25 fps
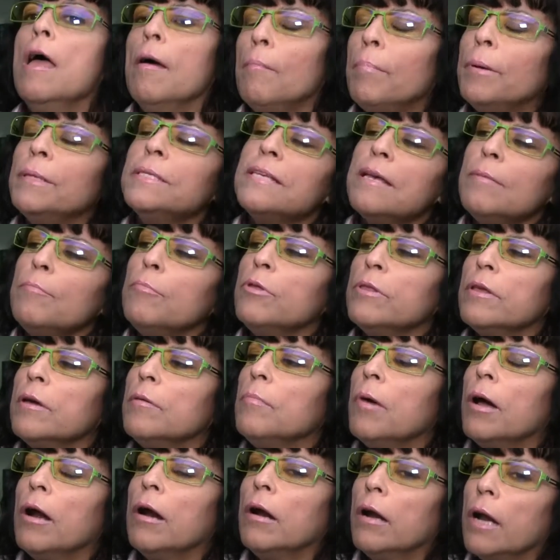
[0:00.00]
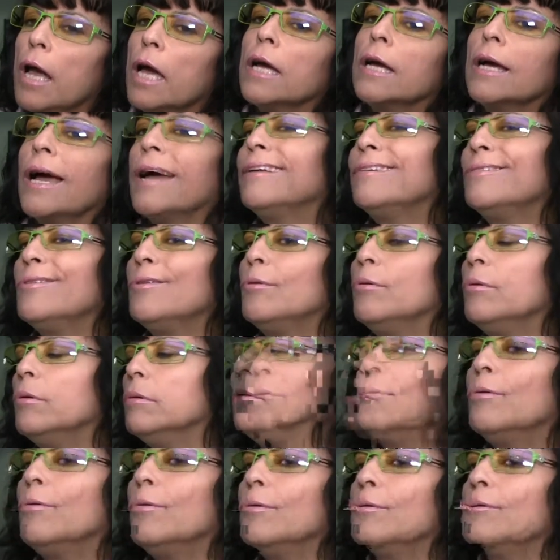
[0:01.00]
But some of them are like, I know
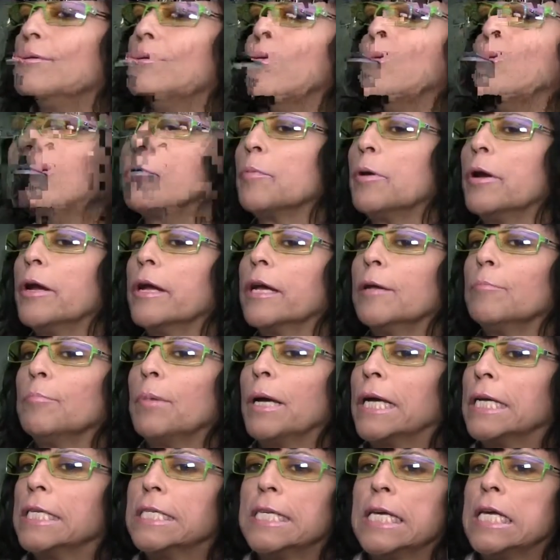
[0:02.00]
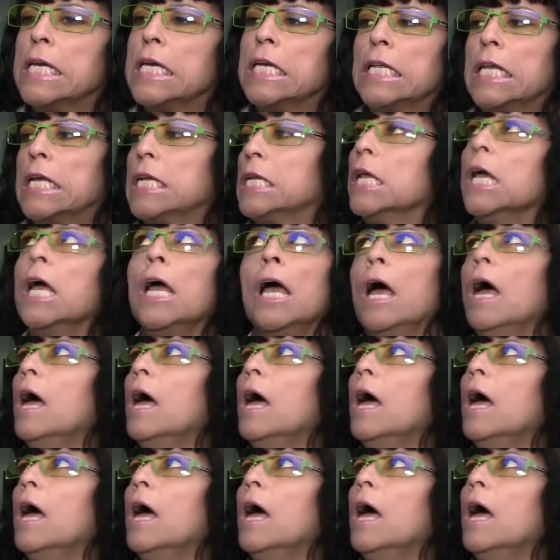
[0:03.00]
a South American magazine and